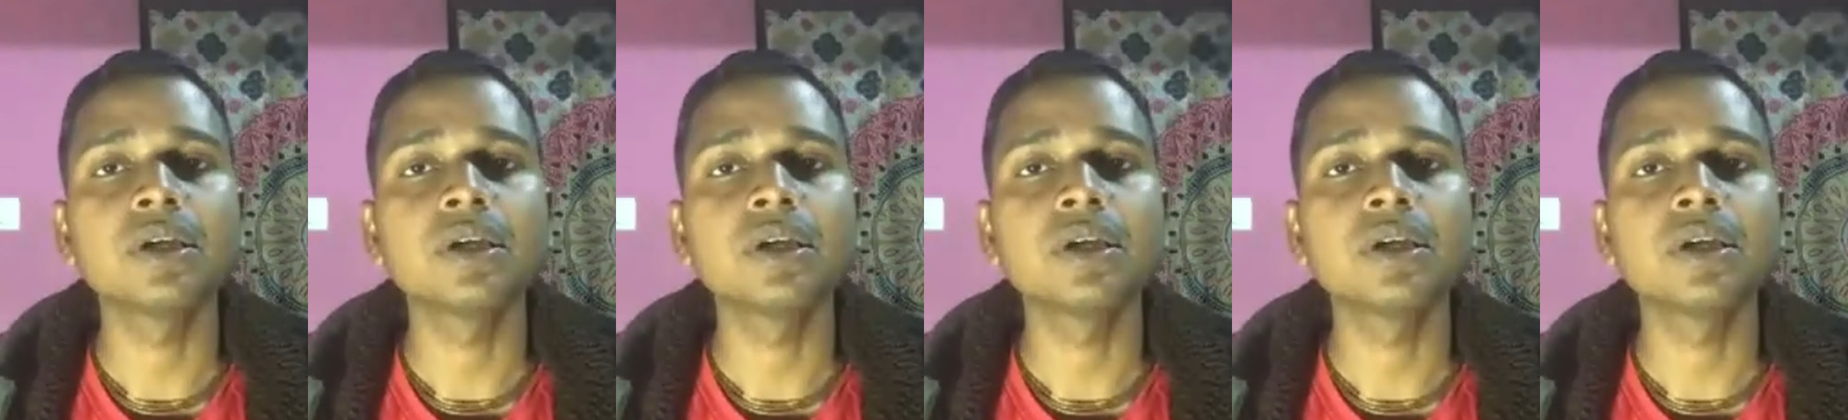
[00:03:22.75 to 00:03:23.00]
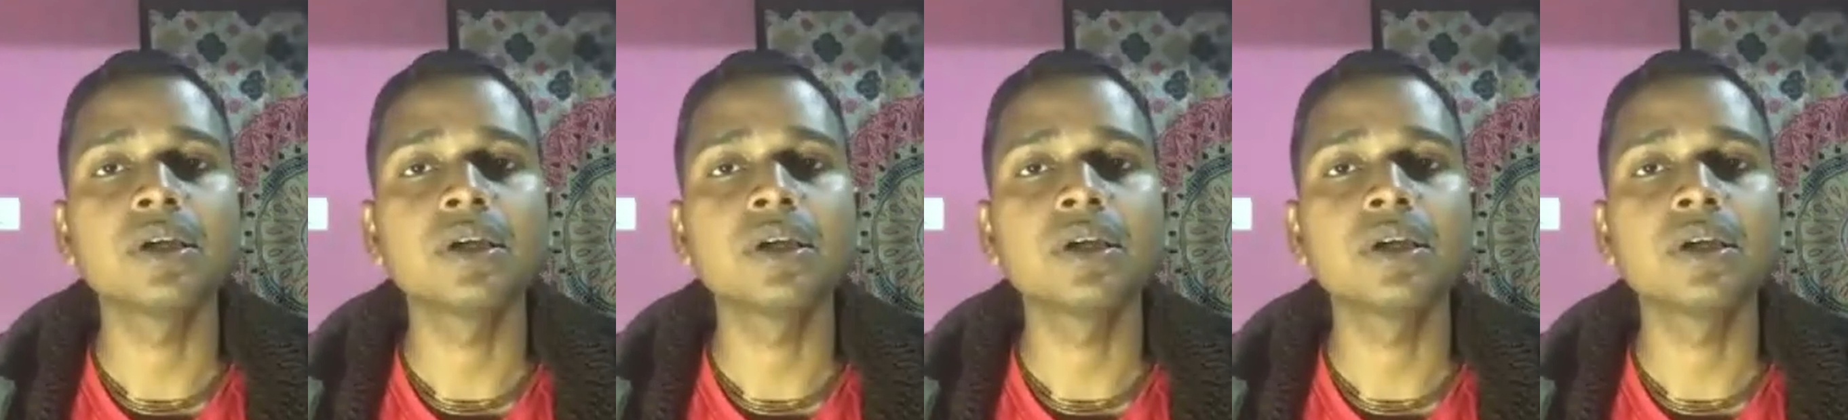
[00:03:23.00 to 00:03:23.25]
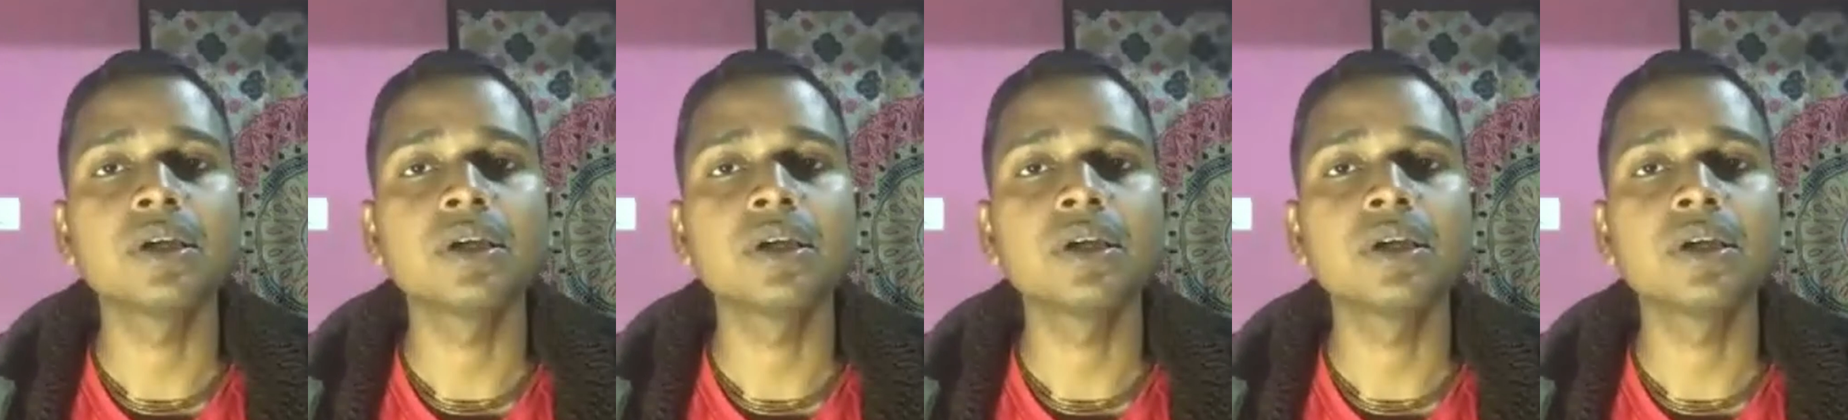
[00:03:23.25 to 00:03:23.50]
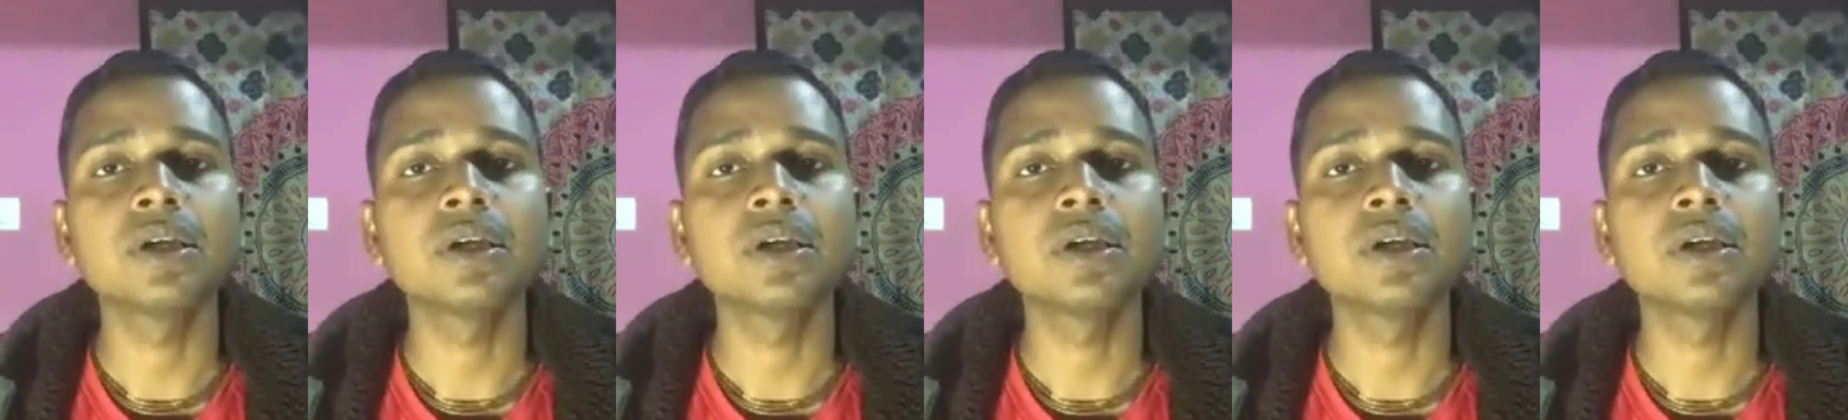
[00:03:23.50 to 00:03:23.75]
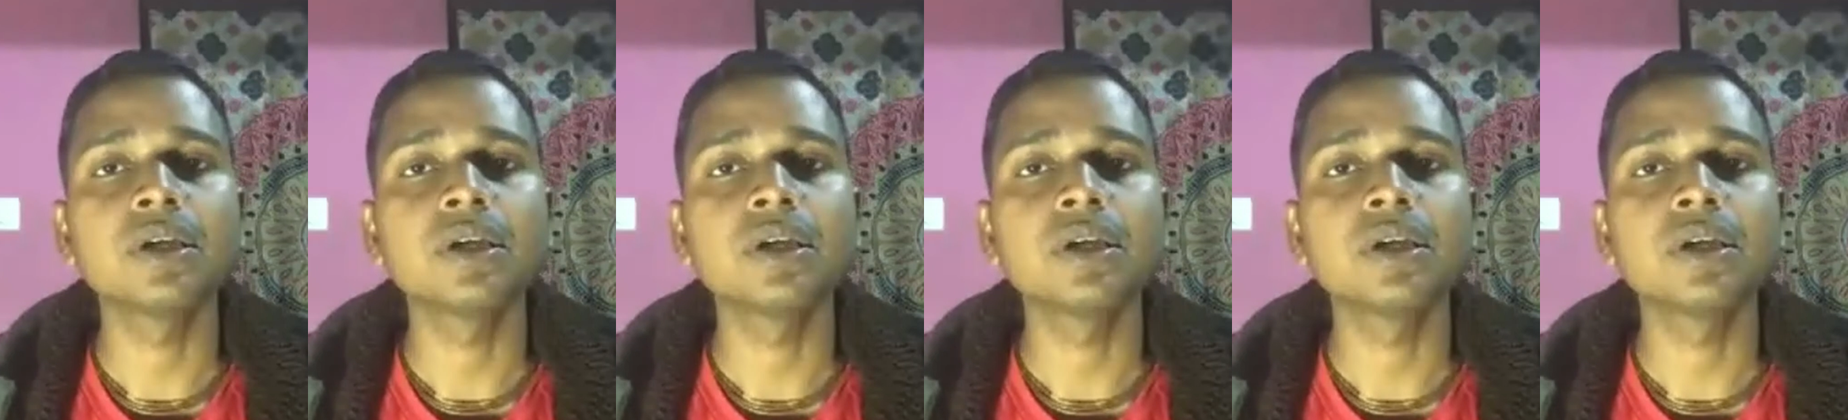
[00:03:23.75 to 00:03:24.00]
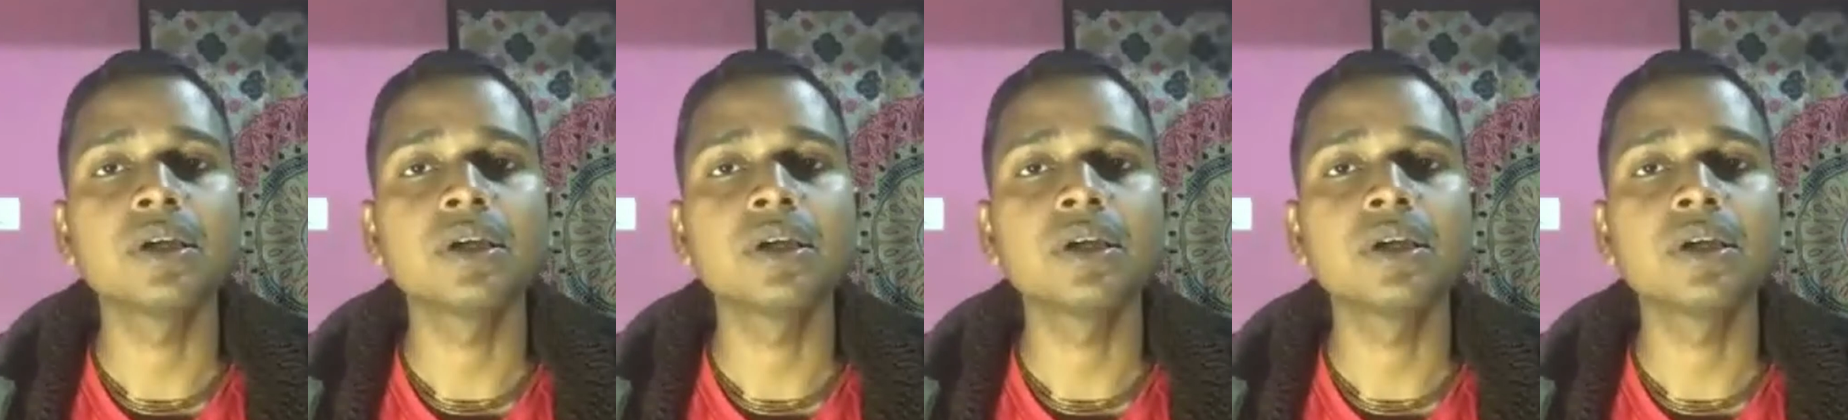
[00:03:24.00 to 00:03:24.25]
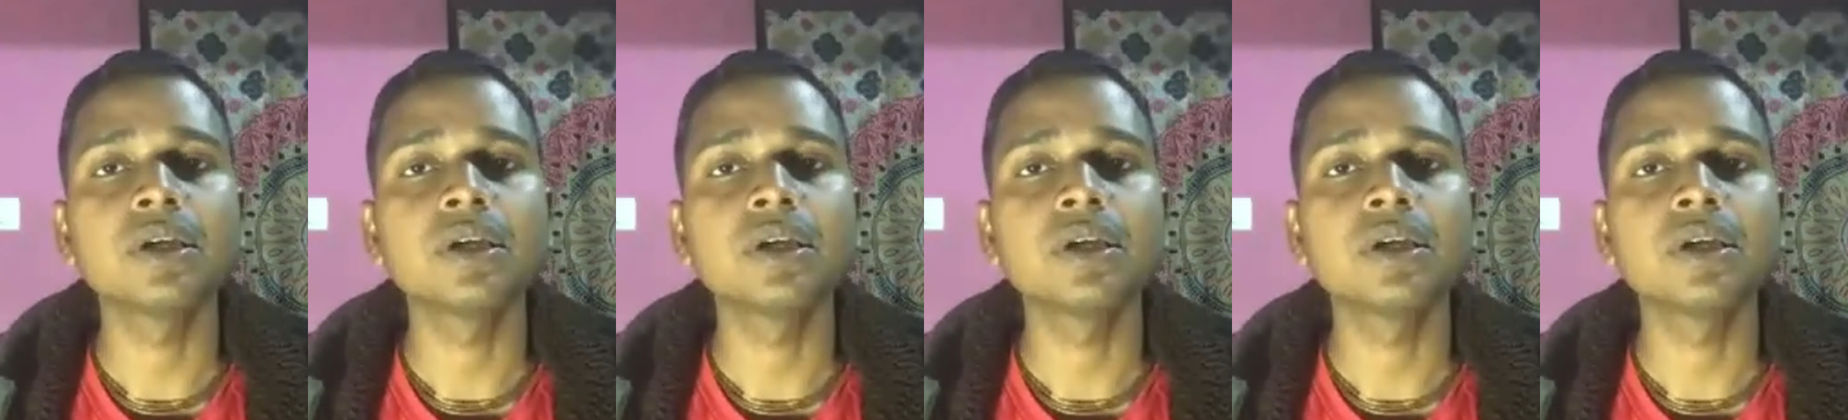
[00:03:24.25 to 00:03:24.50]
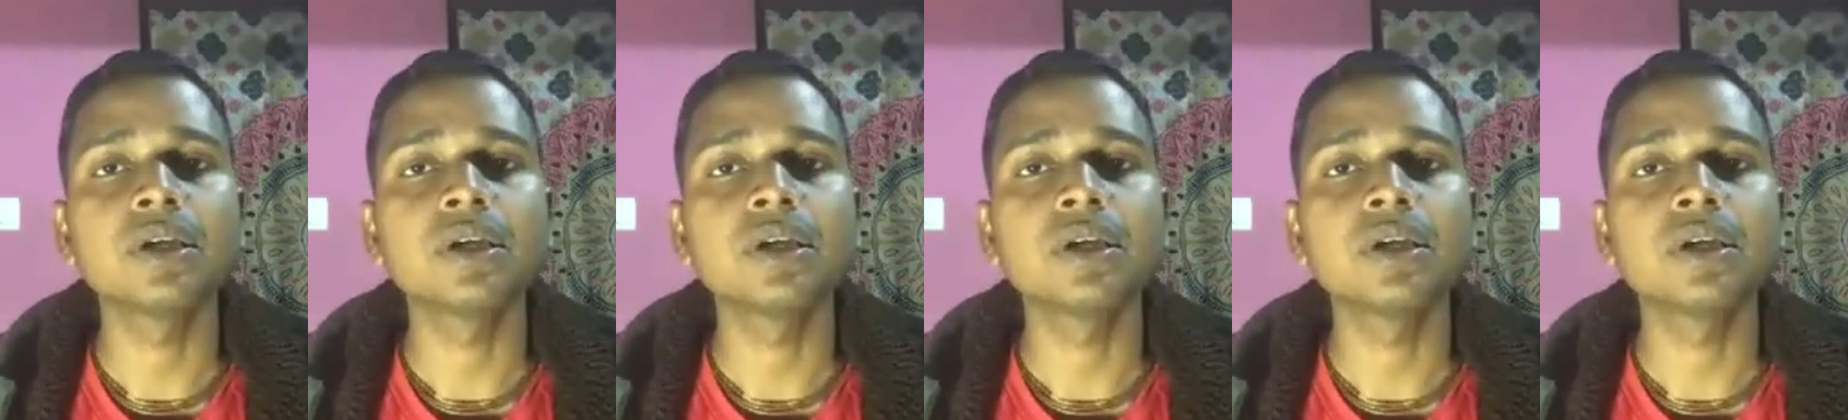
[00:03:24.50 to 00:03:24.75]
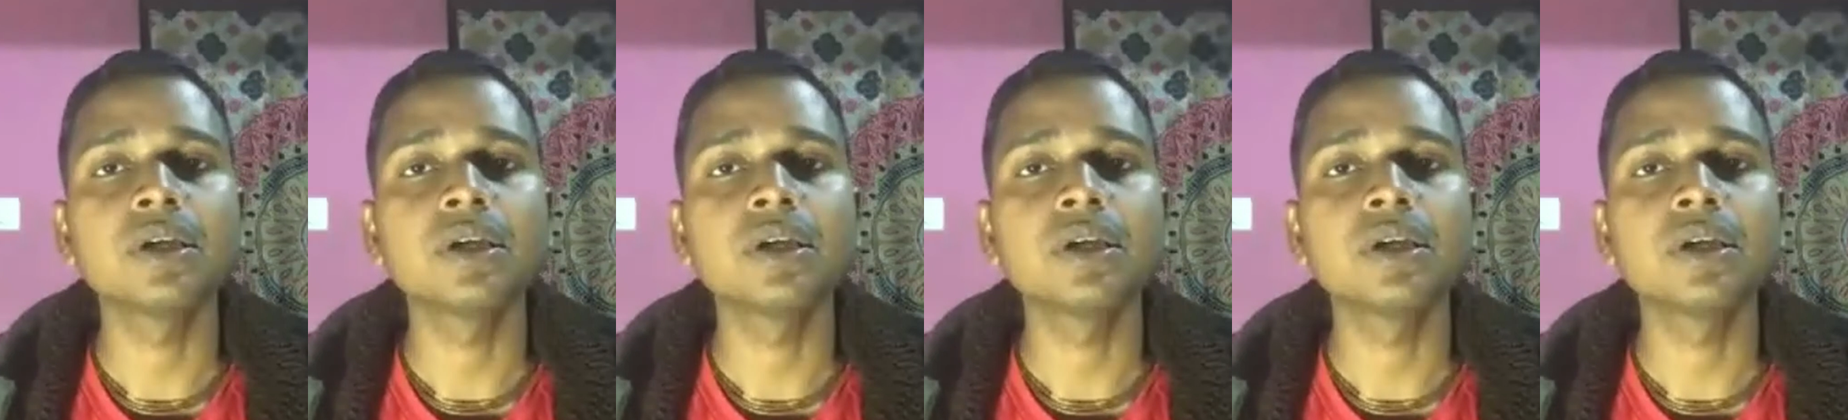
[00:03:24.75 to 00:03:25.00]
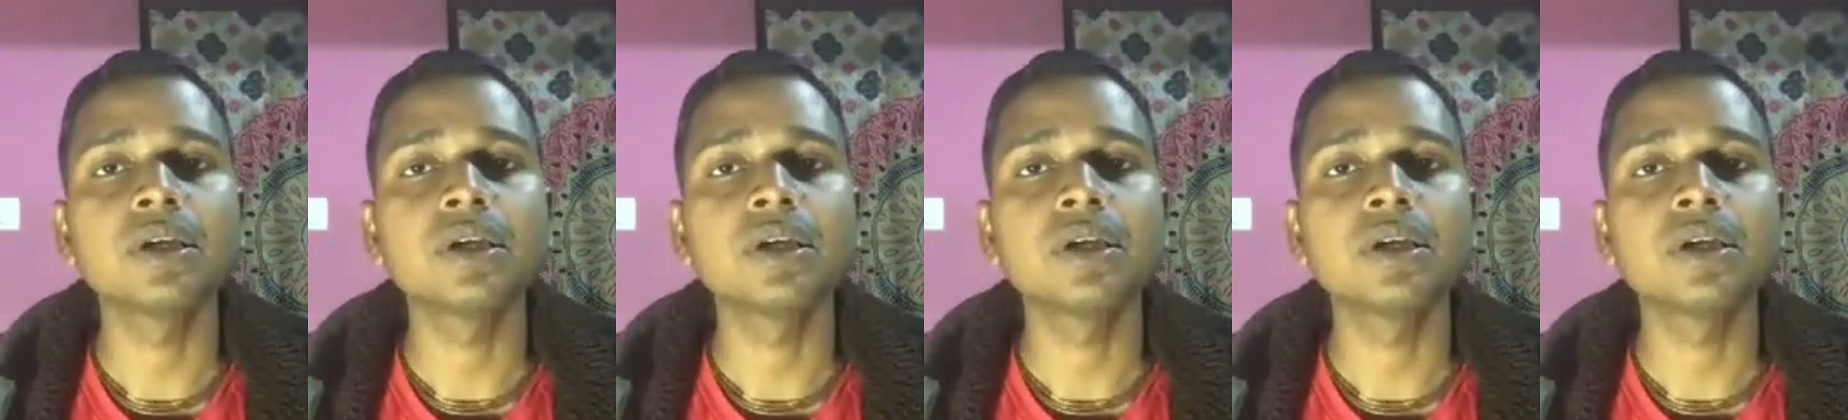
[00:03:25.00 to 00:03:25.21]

which make our path